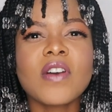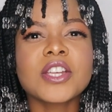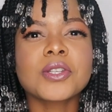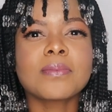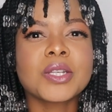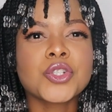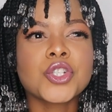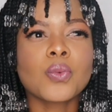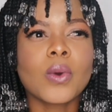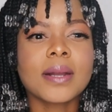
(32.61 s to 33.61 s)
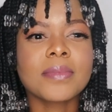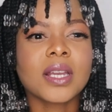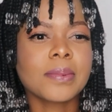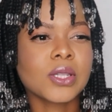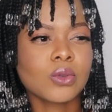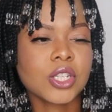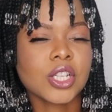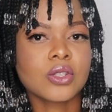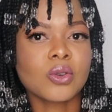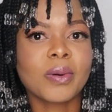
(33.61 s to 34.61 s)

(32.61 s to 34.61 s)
I should mention what I'm gonna be switching to,